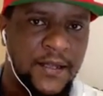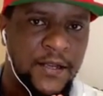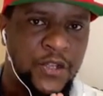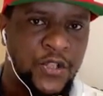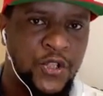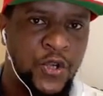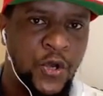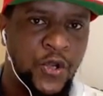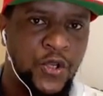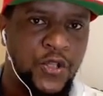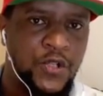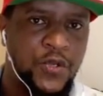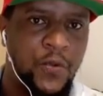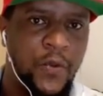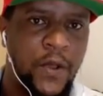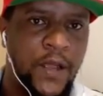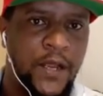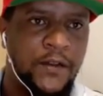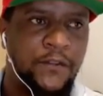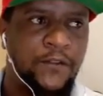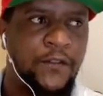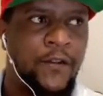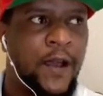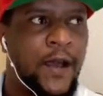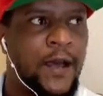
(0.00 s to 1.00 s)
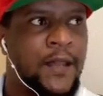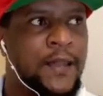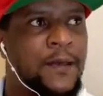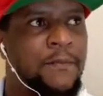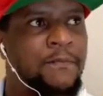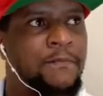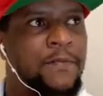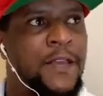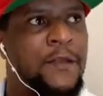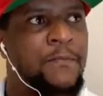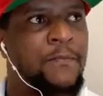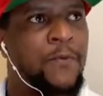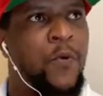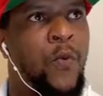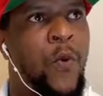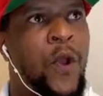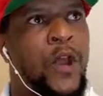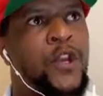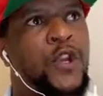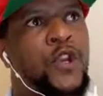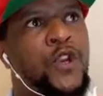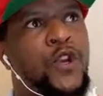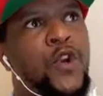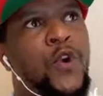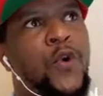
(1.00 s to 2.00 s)
Don't wait for other people.
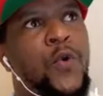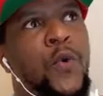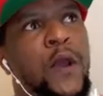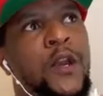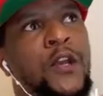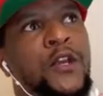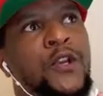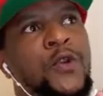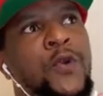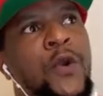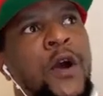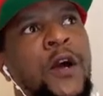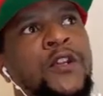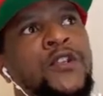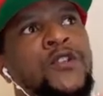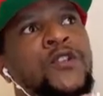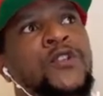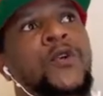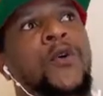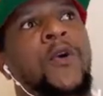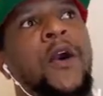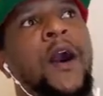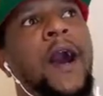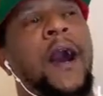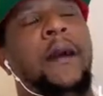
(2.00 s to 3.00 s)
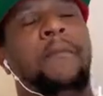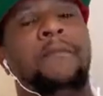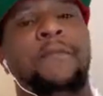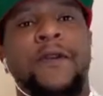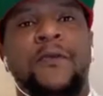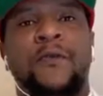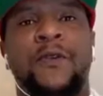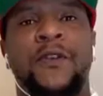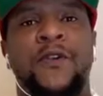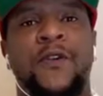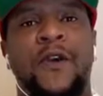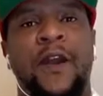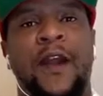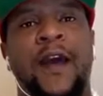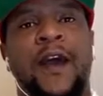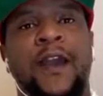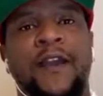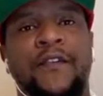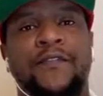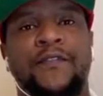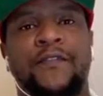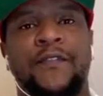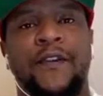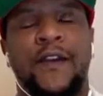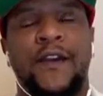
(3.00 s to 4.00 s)
When you are so happy with your
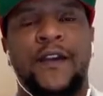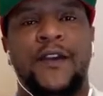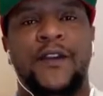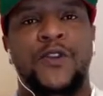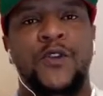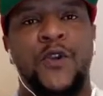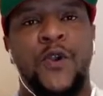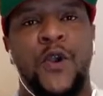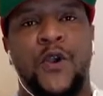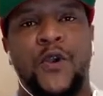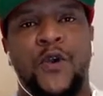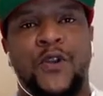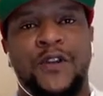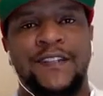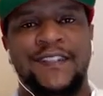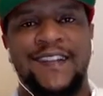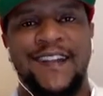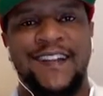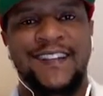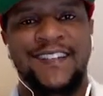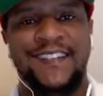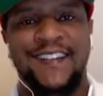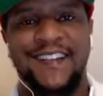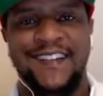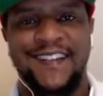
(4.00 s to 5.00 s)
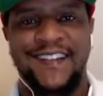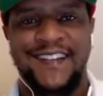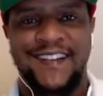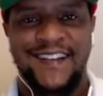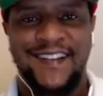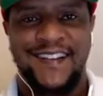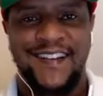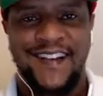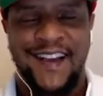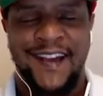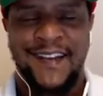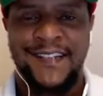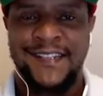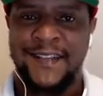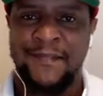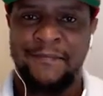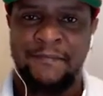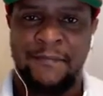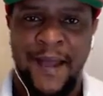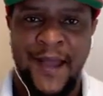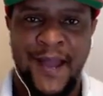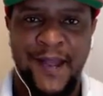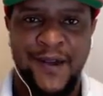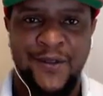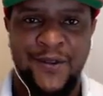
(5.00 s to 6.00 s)
life, you're contented as a
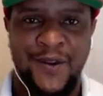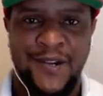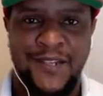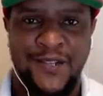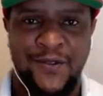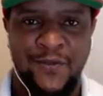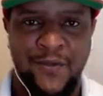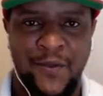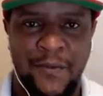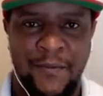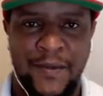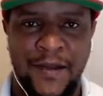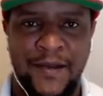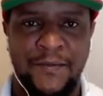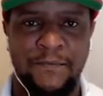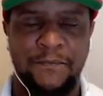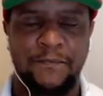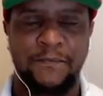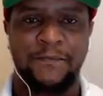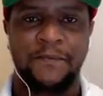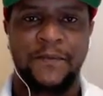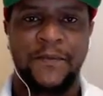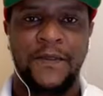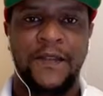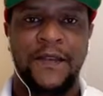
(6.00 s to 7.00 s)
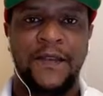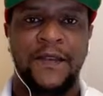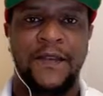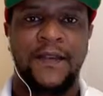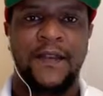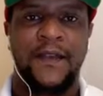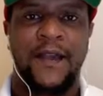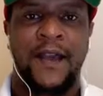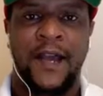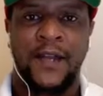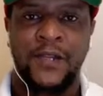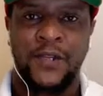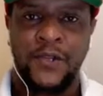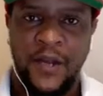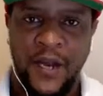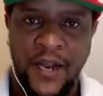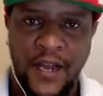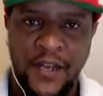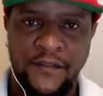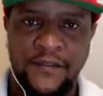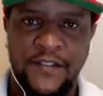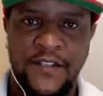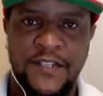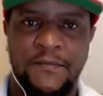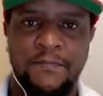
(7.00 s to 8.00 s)
man or as a woman, and your
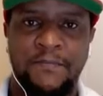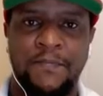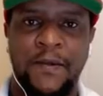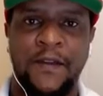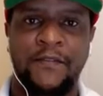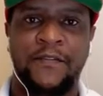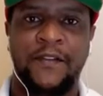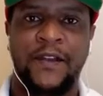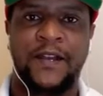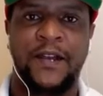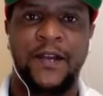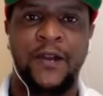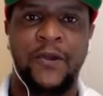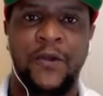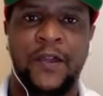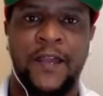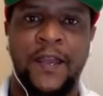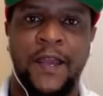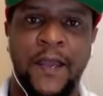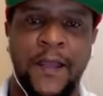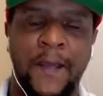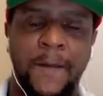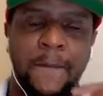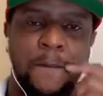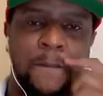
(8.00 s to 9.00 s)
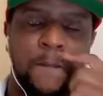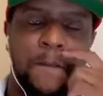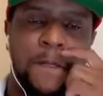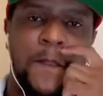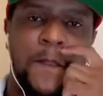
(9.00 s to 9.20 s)
life is perfectly okay.